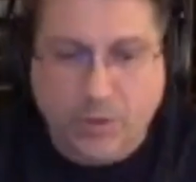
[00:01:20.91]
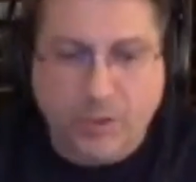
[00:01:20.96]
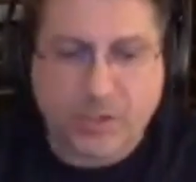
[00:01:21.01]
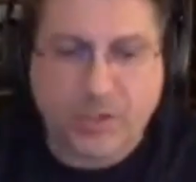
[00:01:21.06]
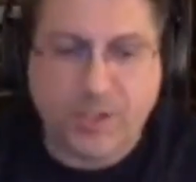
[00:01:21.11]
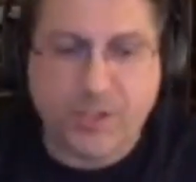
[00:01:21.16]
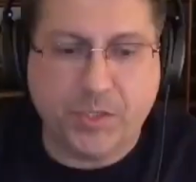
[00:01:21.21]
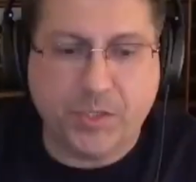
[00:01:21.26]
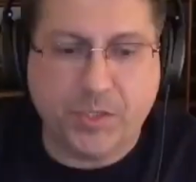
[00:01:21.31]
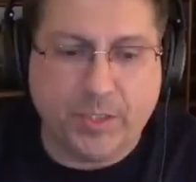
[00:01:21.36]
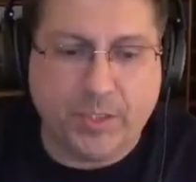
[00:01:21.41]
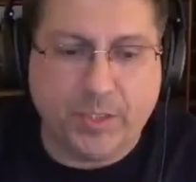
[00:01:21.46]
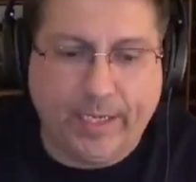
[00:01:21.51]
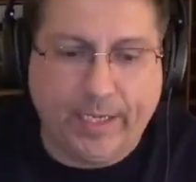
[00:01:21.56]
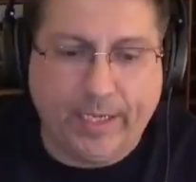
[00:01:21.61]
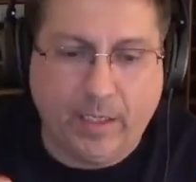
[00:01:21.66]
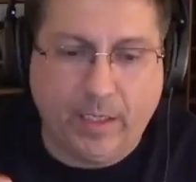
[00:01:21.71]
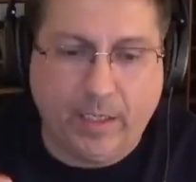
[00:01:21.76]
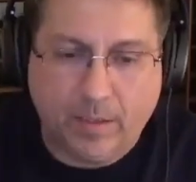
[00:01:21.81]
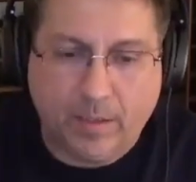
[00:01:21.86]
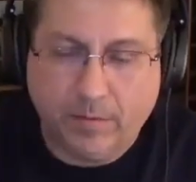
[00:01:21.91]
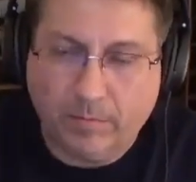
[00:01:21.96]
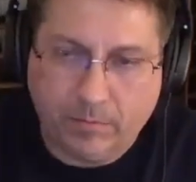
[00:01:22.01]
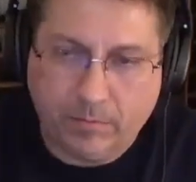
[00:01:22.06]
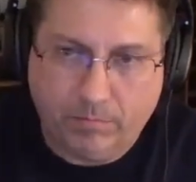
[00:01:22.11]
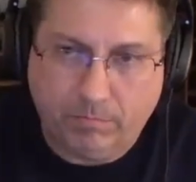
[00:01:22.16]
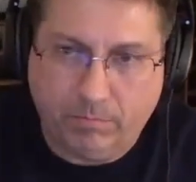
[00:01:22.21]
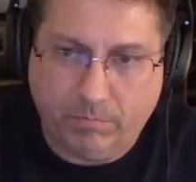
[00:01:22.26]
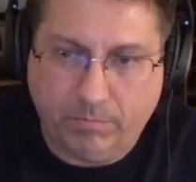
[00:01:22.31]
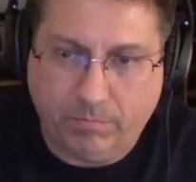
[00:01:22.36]
isn't like a
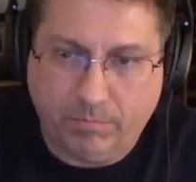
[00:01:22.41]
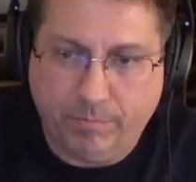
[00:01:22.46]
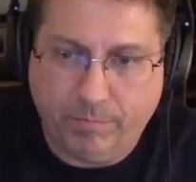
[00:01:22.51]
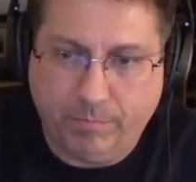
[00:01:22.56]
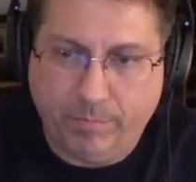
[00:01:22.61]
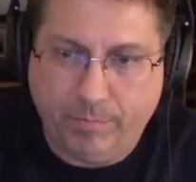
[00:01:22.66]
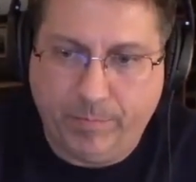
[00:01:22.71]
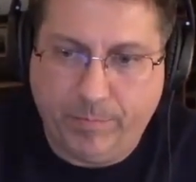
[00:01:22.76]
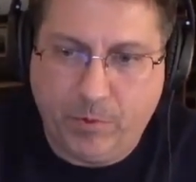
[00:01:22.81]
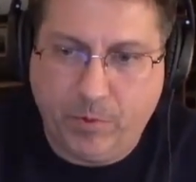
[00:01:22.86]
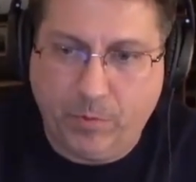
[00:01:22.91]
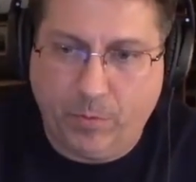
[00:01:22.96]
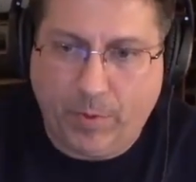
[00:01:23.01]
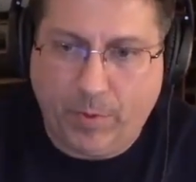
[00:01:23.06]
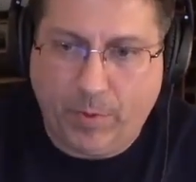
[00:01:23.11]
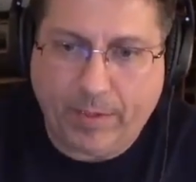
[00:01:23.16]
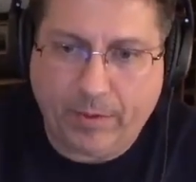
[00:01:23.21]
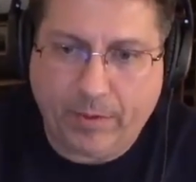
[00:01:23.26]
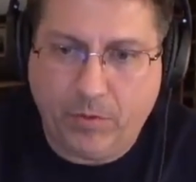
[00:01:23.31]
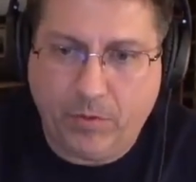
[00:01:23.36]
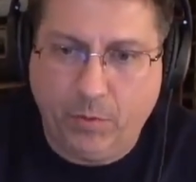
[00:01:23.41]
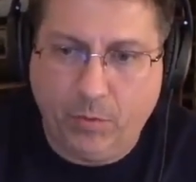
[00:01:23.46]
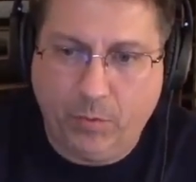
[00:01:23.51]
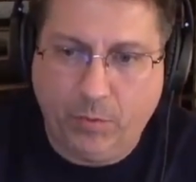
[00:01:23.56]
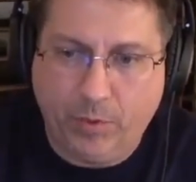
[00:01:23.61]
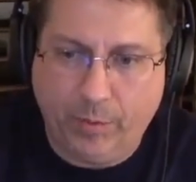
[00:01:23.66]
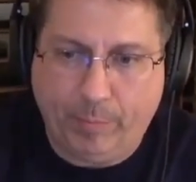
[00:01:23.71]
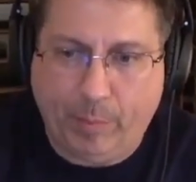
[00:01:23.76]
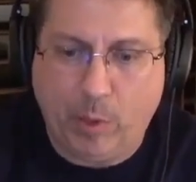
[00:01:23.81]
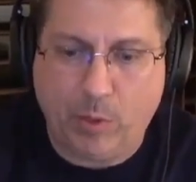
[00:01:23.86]
direct to
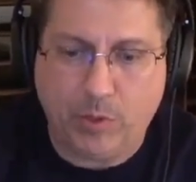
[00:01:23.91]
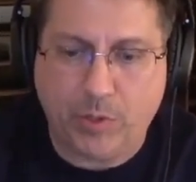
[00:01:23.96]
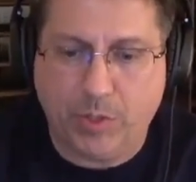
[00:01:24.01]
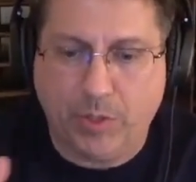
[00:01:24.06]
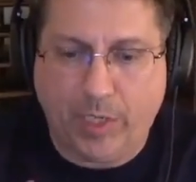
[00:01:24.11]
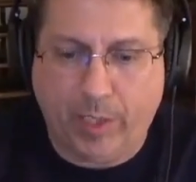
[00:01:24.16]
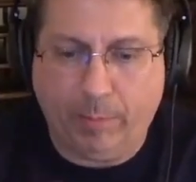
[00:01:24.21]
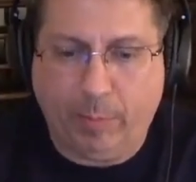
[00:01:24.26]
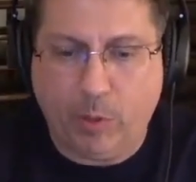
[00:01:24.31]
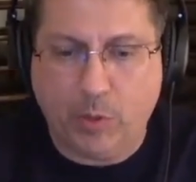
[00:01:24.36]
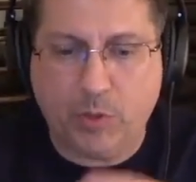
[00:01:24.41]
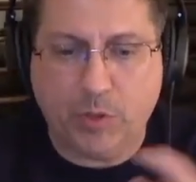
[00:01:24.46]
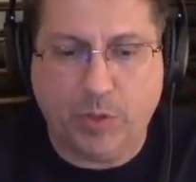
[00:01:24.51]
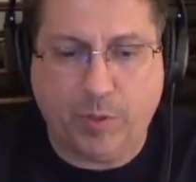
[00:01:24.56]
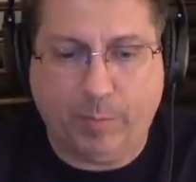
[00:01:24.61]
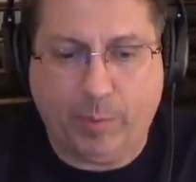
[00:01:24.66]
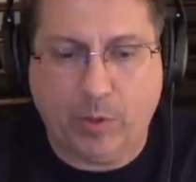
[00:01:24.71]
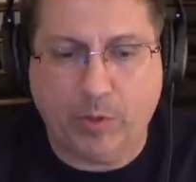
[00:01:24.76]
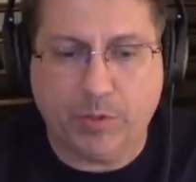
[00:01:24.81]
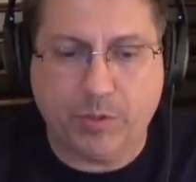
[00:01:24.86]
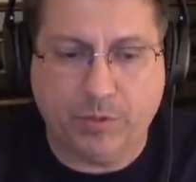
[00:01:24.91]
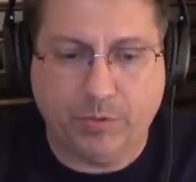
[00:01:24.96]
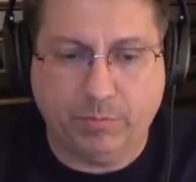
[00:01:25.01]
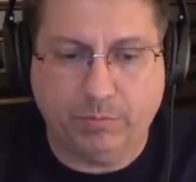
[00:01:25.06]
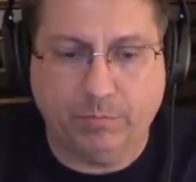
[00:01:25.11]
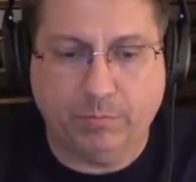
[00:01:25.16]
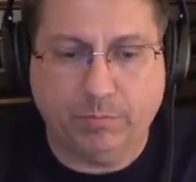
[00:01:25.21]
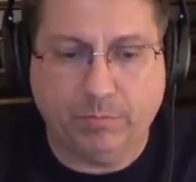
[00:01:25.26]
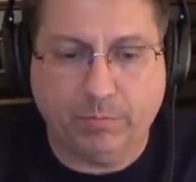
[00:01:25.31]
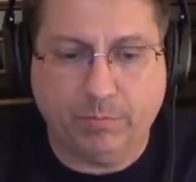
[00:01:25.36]
the person, like person to
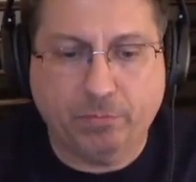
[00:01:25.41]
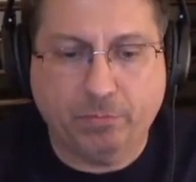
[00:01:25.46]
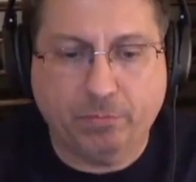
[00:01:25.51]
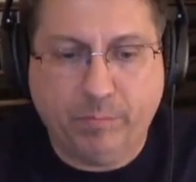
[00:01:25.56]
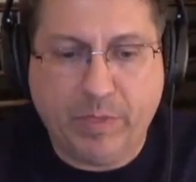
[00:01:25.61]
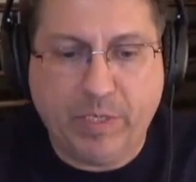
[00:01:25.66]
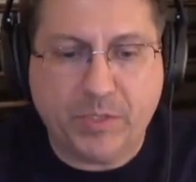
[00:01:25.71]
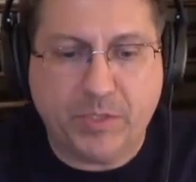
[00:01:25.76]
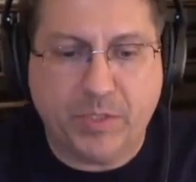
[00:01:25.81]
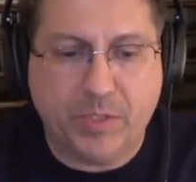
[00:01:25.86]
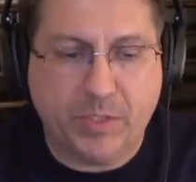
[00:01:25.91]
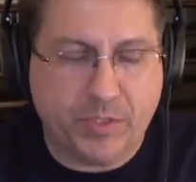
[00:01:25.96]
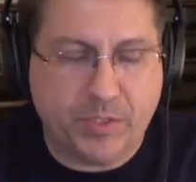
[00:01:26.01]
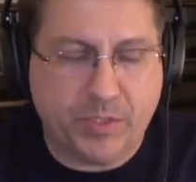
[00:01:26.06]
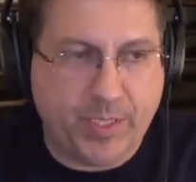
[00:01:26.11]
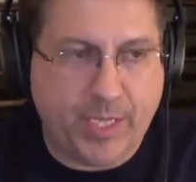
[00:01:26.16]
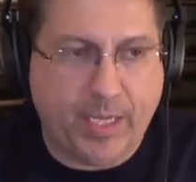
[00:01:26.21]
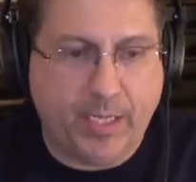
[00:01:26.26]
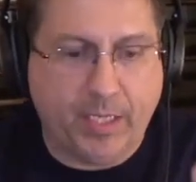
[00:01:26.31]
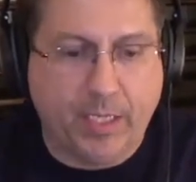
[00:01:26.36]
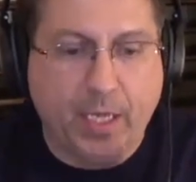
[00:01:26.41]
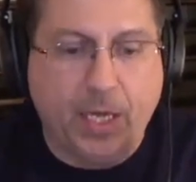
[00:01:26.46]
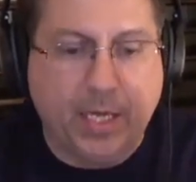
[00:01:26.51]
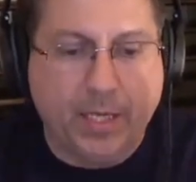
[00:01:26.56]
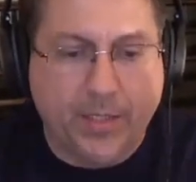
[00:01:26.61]
person business thing.